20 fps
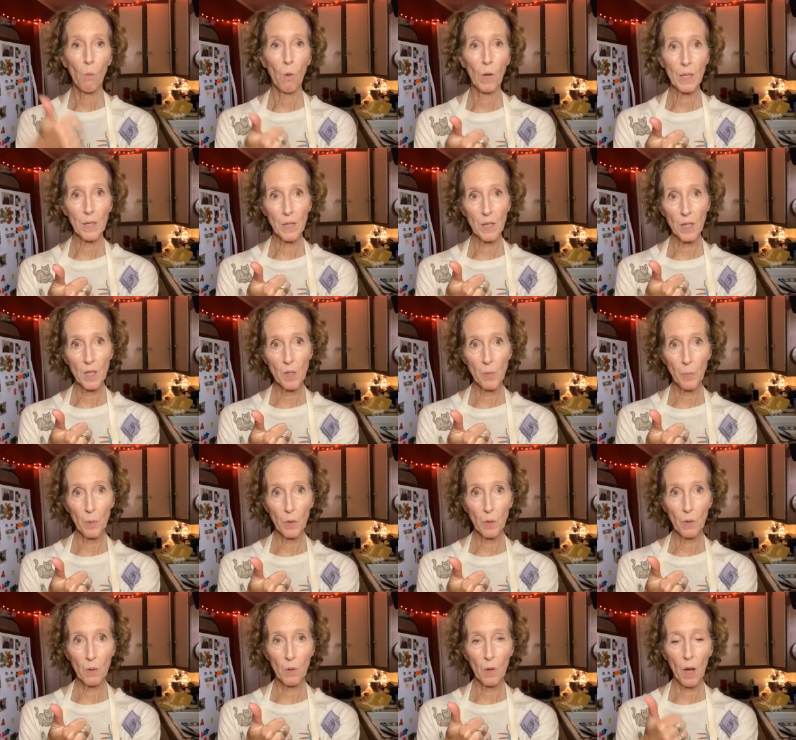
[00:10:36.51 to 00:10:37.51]
1
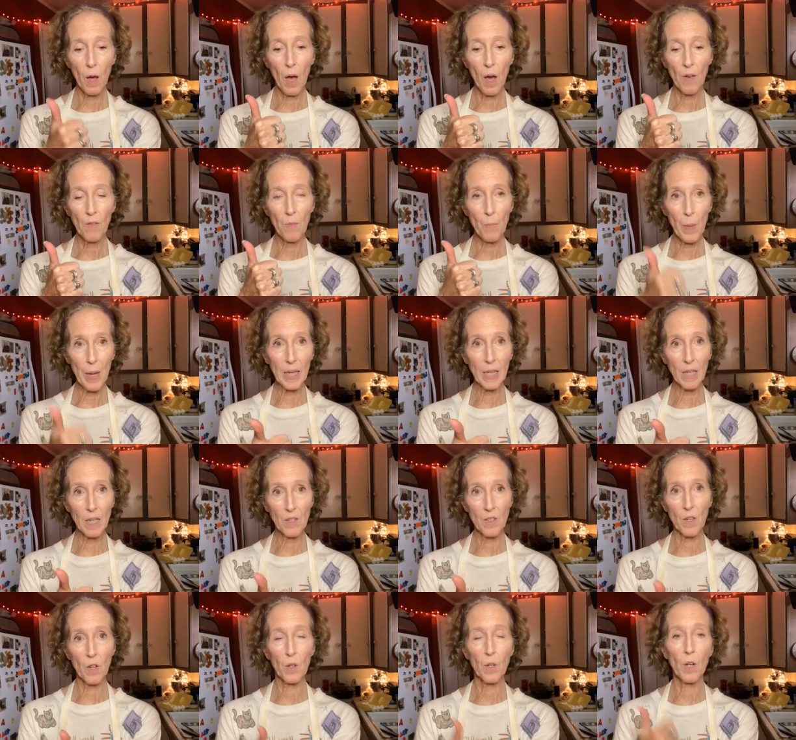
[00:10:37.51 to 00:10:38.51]
teaspoon of
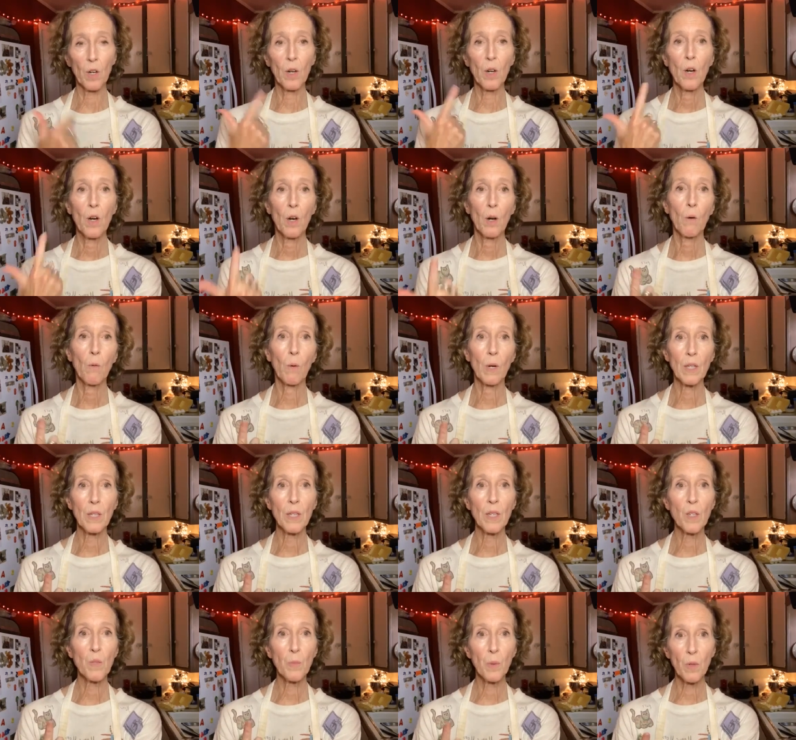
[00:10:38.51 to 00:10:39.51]
baking soda,
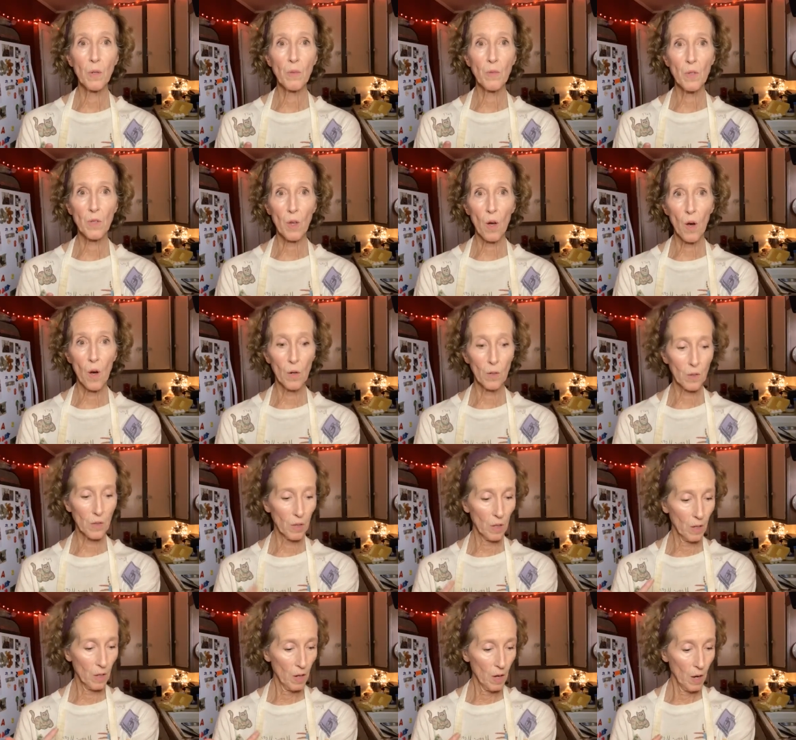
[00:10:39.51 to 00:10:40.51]
1 teaspoon of
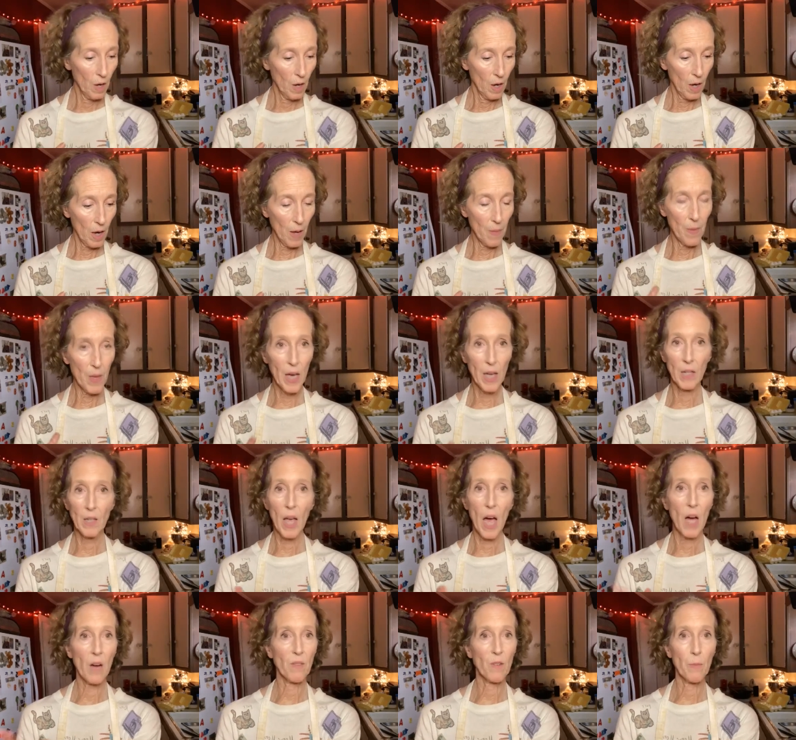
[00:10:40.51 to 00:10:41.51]
salt, and
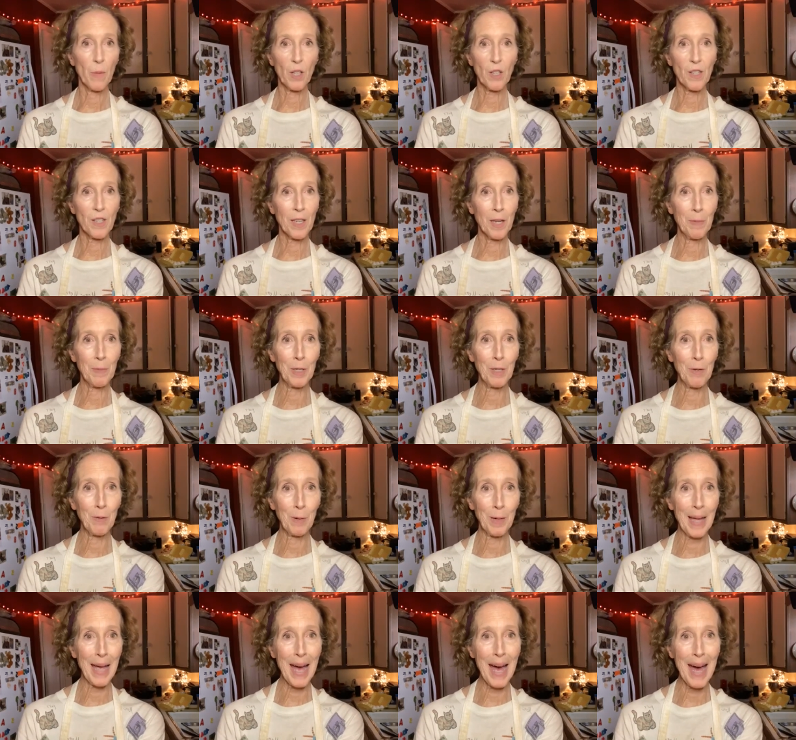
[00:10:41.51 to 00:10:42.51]
then however much cinnamon
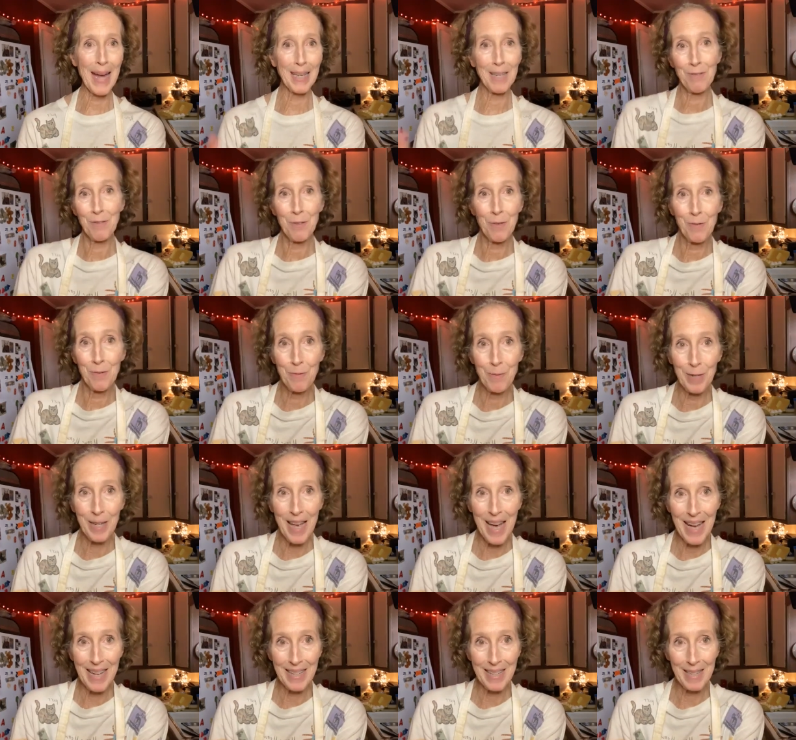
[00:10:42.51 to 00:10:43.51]
you want to add, if you even
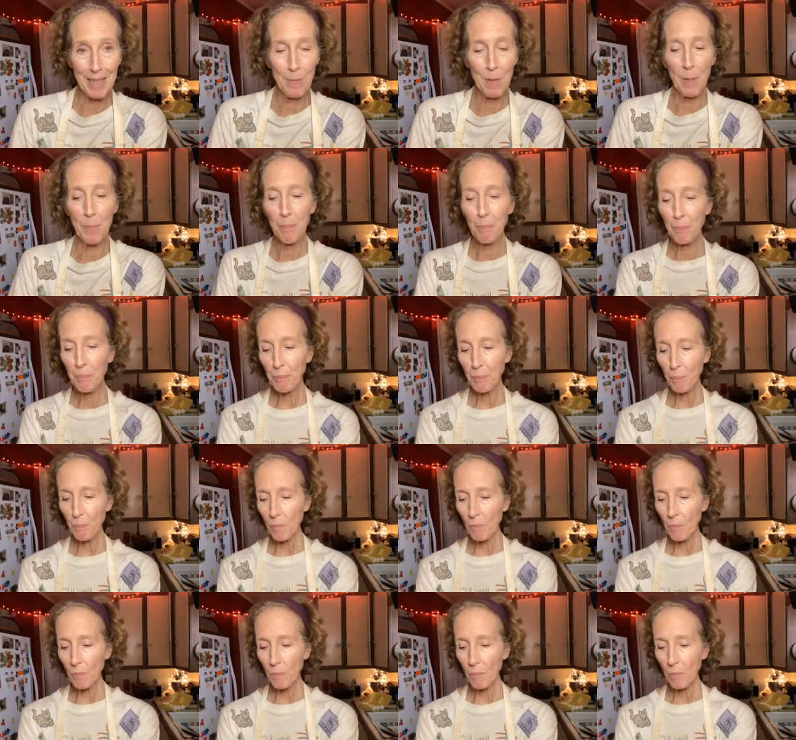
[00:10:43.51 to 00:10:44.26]
want to add cinnamon.